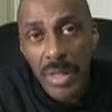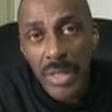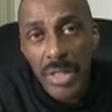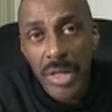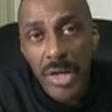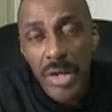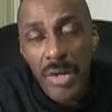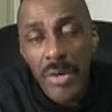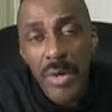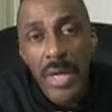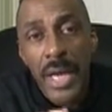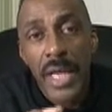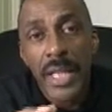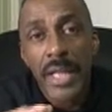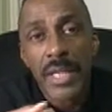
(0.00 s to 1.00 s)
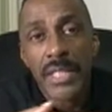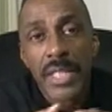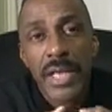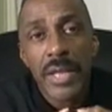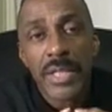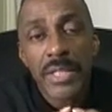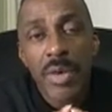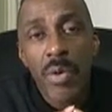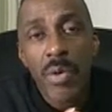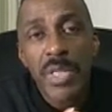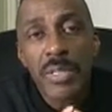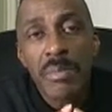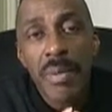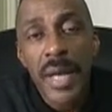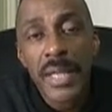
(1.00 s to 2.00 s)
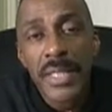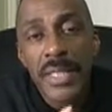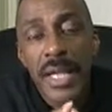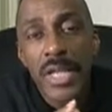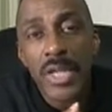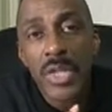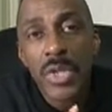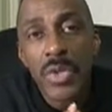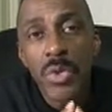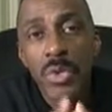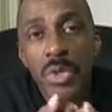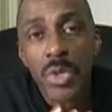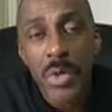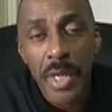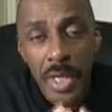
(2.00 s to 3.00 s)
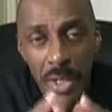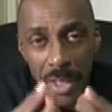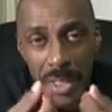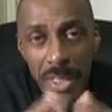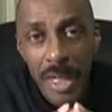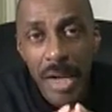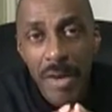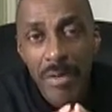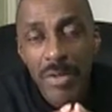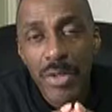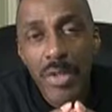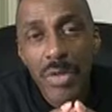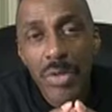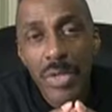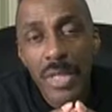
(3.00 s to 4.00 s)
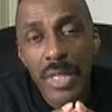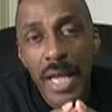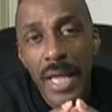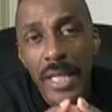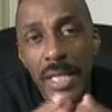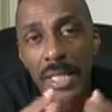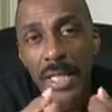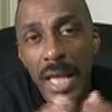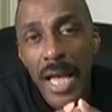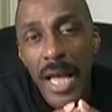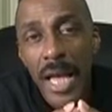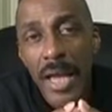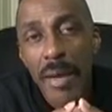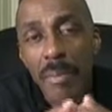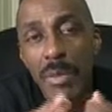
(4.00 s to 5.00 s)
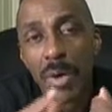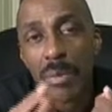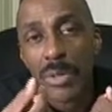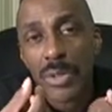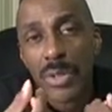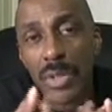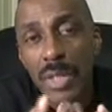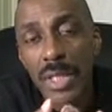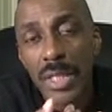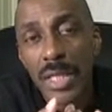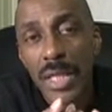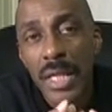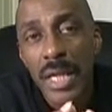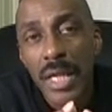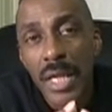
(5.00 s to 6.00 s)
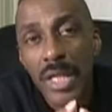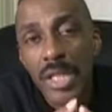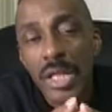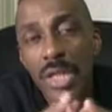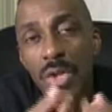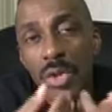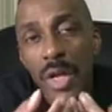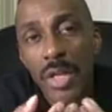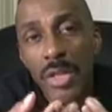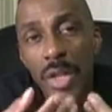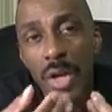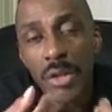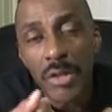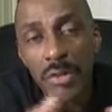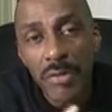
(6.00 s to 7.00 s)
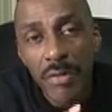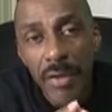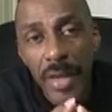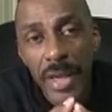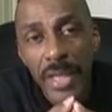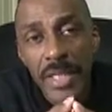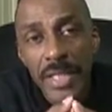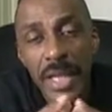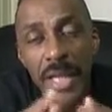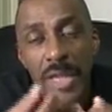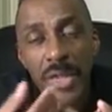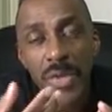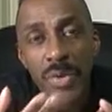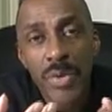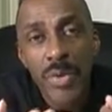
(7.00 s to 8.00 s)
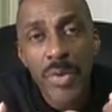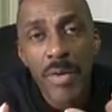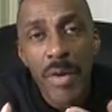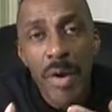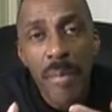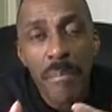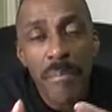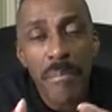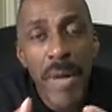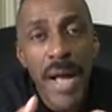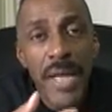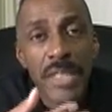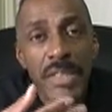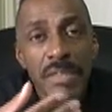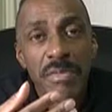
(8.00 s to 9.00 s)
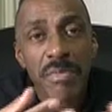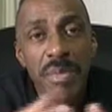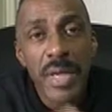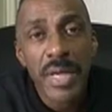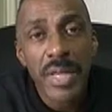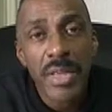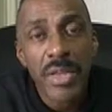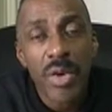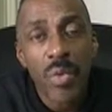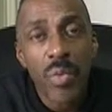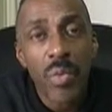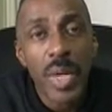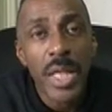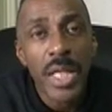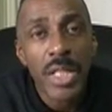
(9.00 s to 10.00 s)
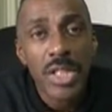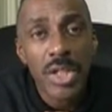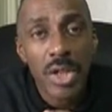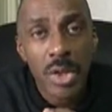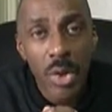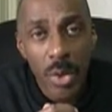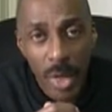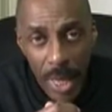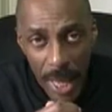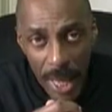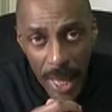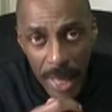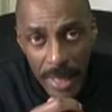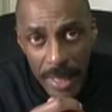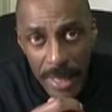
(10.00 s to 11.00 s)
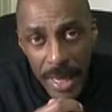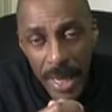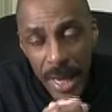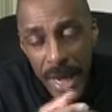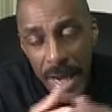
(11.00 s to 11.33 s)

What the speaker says: So, you know, it's always best that you do it yourself. You take the time, the opportunity to look at those things that you might have been not willing to look at.